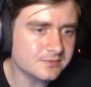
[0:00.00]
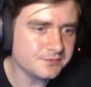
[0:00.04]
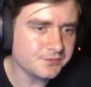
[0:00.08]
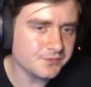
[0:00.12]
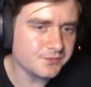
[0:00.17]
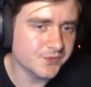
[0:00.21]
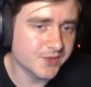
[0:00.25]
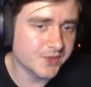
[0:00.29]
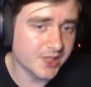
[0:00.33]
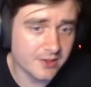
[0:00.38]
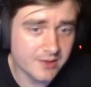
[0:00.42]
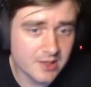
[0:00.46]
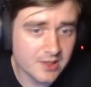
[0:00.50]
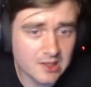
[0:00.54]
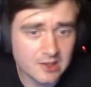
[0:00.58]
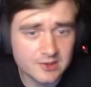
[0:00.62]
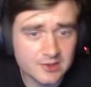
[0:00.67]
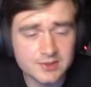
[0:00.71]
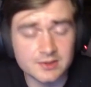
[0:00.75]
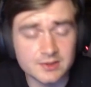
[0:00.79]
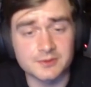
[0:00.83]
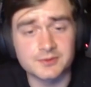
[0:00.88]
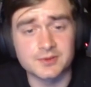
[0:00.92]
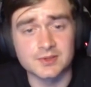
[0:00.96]
Terra Hounds are
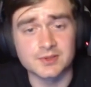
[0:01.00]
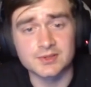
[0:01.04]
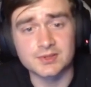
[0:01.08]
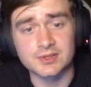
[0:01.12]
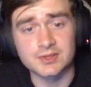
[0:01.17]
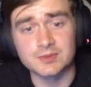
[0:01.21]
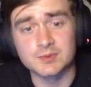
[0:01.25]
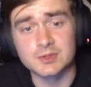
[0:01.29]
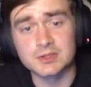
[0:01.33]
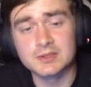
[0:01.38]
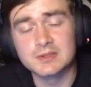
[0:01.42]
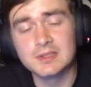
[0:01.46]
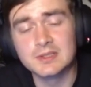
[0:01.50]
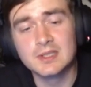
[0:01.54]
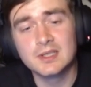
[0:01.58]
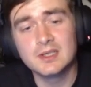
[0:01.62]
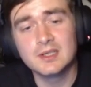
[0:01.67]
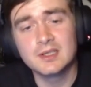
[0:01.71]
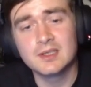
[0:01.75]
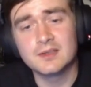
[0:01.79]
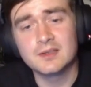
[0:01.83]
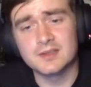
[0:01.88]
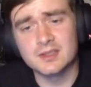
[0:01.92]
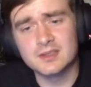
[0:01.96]
our first demon.
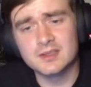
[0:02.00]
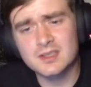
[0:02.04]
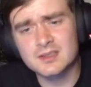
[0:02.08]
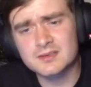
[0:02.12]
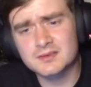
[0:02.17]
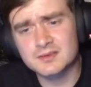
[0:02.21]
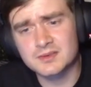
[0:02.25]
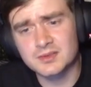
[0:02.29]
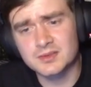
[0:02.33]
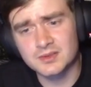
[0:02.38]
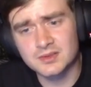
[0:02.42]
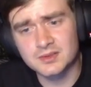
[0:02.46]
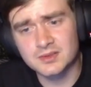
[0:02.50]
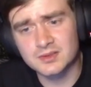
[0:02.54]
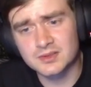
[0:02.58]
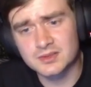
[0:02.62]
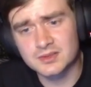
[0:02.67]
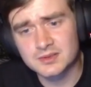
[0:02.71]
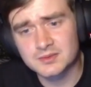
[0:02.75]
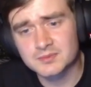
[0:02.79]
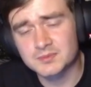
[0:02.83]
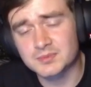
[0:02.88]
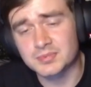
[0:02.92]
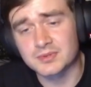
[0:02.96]
They're not too good,
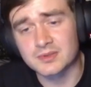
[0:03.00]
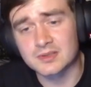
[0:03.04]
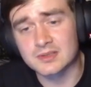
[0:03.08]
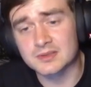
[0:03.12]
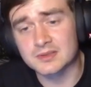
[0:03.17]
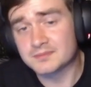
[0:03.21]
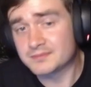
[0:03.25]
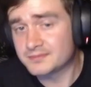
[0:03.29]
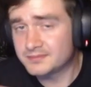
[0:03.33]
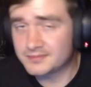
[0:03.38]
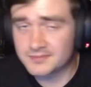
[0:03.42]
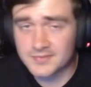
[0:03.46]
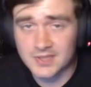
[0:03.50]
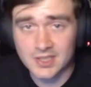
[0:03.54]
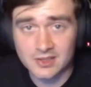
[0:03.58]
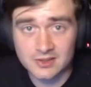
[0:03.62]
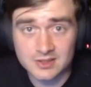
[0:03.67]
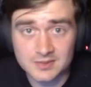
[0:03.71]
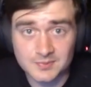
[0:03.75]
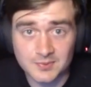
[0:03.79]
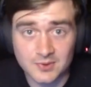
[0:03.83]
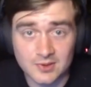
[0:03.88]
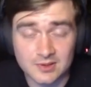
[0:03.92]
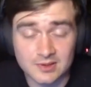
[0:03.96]
but Chaos
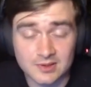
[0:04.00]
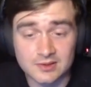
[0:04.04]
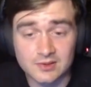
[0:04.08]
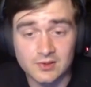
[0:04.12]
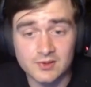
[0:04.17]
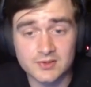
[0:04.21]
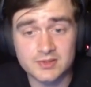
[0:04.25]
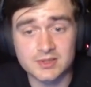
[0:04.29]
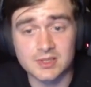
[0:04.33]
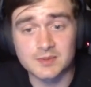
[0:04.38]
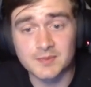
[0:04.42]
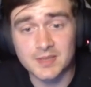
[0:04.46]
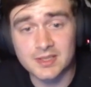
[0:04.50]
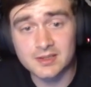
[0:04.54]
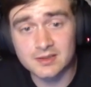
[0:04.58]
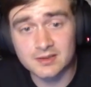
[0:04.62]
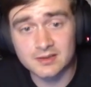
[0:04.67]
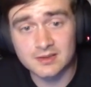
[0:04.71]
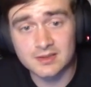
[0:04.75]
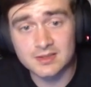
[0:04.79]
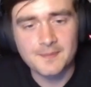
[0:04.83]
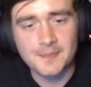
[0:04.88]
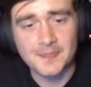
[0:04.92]
Spawn ignores their maintenance.